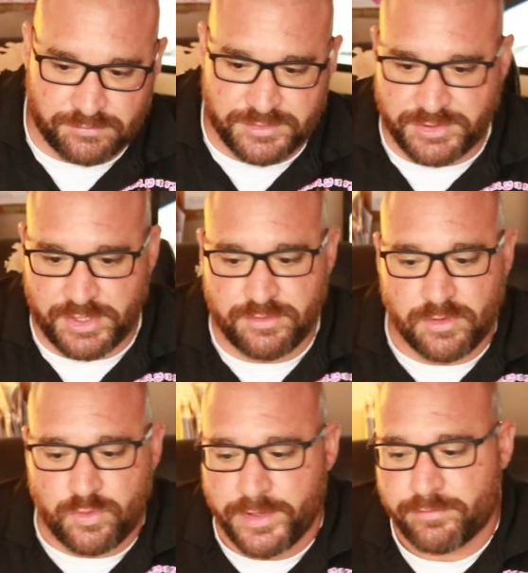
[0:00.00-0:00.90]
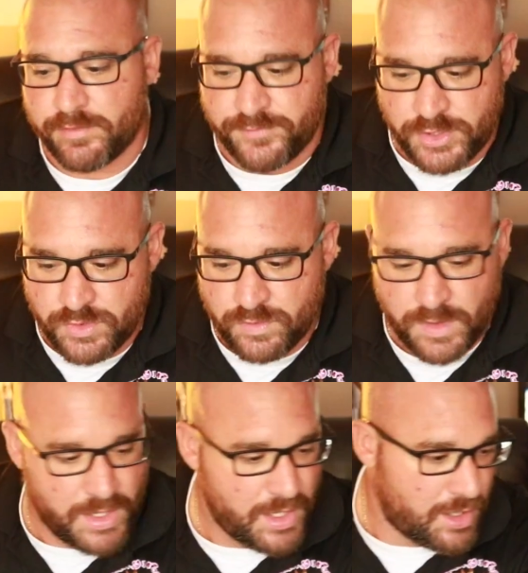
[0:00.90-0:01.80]
just going to do a quick review
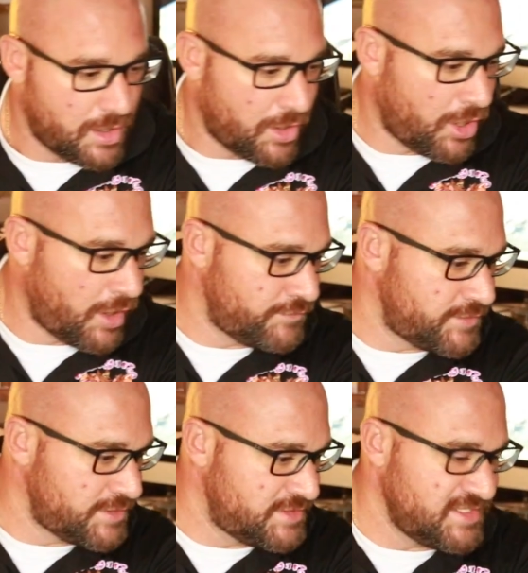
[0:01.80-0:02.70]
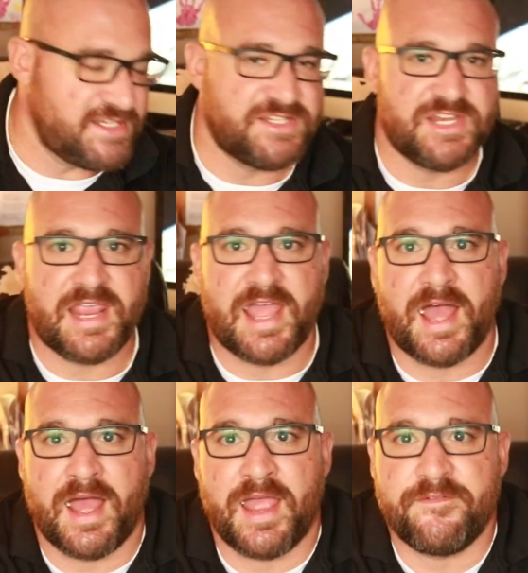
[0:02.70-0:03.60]
on the
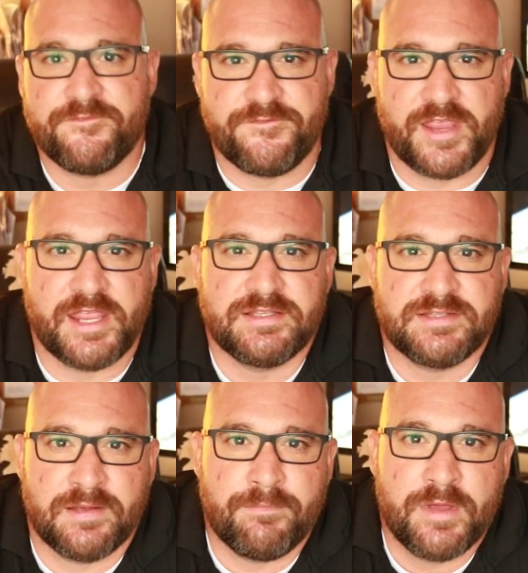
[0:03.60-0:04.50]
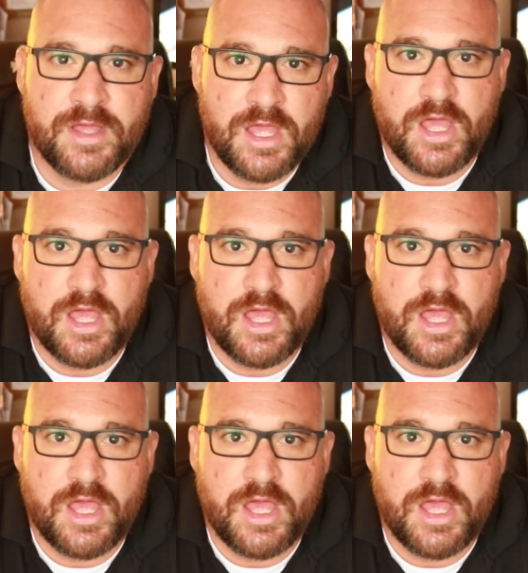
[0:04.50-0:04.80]
DJI Phantom